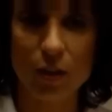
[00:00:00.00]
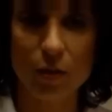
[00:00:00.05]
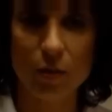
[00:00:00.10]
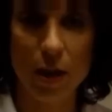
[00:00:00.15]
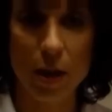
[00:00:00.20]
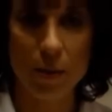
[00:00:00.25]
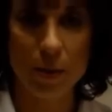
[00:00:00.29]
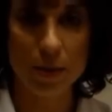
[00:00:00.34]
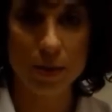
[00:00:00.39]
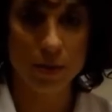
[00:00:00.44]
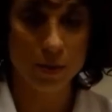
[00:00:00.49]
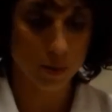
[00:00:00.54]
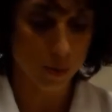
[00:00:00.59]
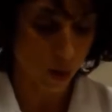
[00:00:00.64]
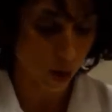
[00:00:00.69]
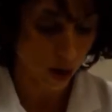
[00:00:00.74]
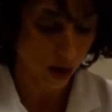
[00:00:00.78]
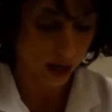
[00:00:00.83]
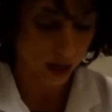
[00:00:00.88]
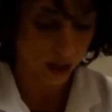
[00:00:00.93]
on the rabbit's
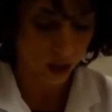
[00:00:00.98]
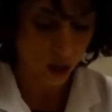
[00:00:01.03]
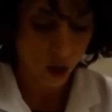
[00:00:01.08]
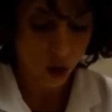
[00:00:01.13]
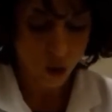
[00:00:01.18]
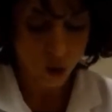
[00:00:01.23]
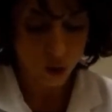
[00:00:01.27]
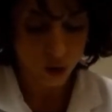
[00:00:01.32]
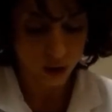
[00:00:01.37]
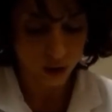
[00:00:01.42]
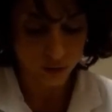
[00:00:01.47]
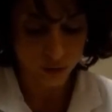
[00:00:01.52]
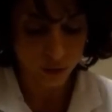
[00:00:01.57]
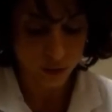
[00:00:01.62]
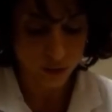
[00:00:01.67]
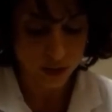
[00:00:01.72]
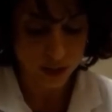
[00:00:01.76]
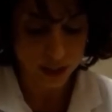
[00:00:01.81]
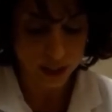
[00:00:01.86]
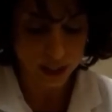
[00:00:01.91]
part, or if
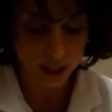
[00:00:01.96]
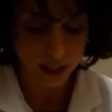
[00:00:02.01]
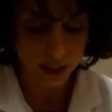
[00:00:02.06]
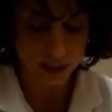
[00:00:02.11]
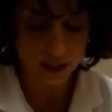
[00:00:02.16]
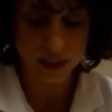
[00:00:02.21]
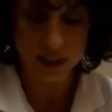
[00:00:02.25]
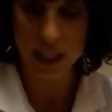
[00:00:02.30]
you see